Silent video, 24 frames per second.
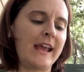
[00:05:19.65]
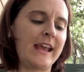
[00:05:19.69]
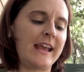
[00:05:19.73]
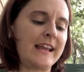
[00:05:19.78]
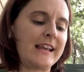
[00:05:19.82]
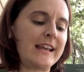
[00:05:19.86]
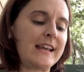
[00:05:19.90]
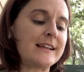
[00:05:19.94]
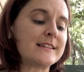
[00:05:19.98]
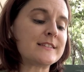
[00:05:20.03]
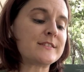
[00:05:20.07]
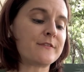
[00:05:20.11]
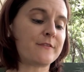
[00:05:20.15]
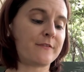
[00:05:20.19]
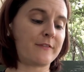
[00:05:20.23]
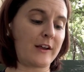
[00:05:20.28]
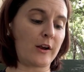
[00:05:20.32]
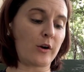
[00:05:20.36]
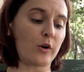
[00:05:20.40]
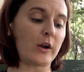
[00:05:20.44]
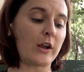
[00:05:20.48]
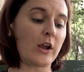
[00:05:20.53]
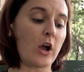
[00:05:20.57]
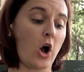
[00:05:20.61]
It is
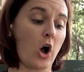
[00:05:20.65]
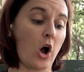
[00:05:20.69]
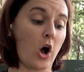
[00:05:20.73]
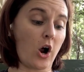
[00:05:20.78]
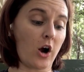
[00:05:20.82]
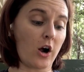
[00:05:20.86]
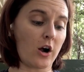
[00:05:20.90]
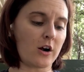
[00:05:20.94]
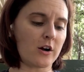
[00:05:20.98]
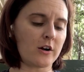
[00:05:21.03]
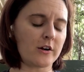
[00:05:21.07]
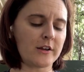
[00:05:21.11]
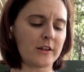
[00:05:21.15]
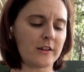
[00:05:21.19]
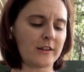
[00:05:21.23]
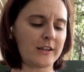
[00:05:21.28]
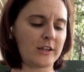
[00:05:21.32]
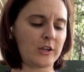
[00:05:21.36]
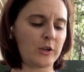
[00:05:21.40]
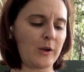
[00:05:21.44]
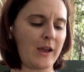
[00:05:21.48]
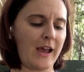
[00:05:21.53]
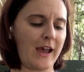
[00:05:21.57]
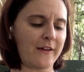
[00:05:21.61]
very hard.
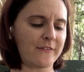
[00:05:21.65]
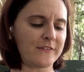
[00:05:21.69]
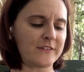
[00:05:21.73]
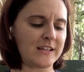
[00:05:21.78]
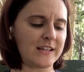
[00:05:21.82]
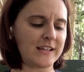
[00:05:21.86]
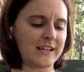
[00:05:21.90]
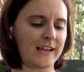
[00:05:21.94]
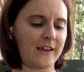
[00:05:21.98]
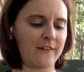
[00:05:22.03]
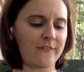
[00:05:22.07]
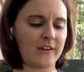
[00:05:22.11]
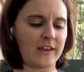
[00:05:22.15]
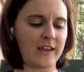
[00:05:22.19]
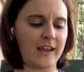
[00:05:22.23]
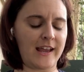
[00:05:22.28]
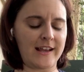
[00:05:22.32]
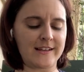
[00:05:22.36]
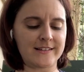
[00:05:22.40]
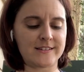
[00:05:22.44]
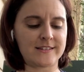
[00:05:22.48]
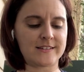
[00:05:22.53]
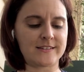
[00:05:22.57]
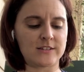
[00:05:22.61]
Like, you have to give it
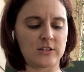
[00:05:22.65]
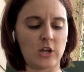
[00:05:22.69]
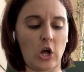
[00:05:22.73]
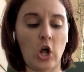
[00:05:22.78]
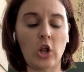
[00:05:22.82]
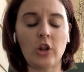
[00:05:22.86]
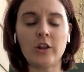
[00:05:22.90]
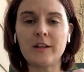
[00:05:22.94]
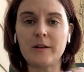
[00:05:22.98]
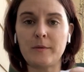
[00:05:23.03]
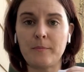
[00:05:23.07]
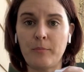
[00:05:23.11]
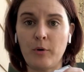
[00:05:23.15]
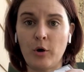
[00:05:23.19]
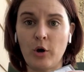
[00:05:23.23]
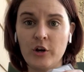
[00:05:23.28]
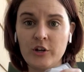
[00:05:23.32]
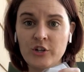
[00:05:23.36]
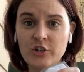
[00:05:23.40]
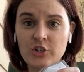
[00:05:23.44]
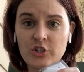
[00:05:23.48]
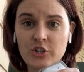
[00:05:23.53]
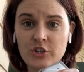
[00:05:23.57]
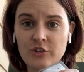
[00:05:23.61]
a solid
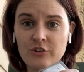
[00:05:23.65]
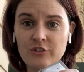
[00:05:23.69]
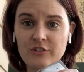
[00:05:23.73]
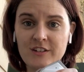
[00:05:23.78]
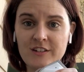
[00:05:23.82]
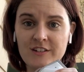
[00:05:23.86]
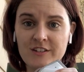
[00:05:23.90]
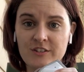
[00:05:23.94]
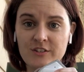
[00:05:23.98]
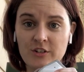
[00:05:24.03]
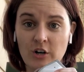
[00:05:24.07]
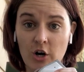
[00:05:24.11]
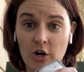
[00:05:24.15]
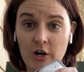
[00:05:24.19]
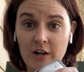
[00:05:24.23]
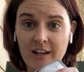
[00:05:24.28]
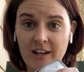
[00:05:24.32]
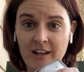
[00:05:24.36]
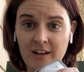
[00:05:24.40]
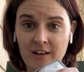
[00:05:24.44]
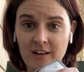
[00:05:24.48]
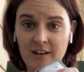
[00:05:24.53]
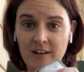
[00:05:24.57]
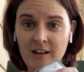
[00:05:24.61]
push to start
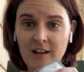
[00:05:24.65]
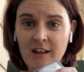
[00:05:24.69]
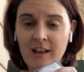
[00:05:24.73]
it,